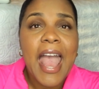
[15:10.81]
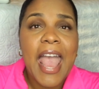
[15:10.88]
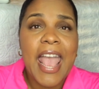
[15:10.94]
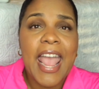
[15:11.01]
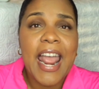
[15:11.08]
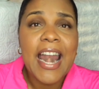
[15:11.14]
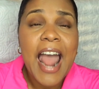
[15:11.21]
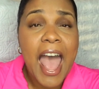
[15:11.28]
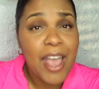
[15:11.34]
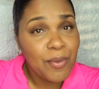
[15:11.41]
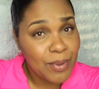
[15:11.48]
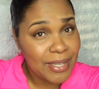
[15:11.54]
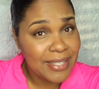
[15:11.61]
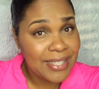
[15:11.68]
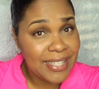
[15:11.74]
And I
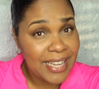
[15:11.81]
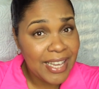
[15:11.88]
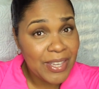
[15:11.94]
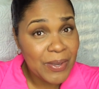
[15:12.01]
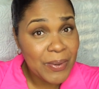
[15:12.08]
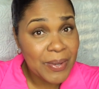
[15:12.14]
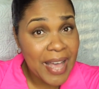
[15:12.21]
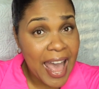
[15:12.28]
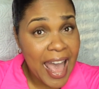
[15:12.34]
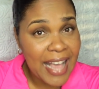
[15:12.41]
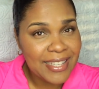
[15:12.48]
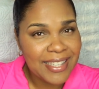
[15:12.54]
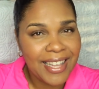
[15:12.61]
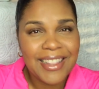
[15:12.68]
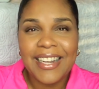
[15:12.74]
will see you
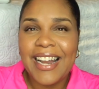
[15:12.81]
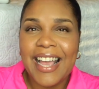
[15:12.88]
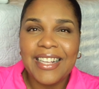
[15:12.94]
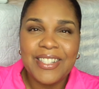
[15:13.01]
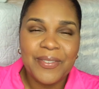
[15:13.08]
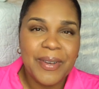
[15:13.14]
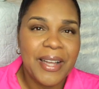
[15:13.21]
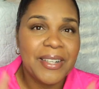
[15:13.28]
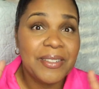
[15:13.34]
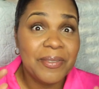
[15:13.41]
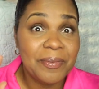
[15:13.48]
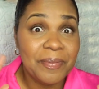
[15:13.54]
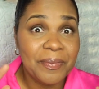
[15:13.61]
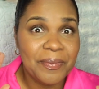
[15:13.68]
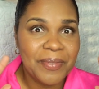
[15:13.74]
guys in the next one.
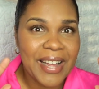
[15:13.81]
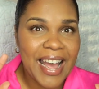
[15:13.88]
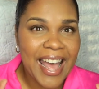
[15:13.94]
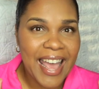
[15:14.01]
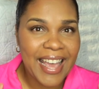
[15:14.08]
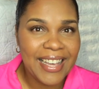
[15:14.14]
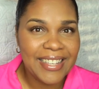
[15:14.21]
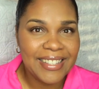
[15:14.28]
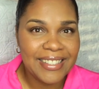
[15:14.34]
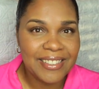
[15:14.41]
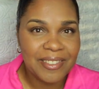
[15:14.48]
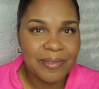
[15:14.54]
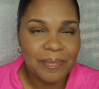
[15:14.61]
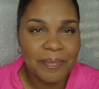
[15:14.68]
Bye.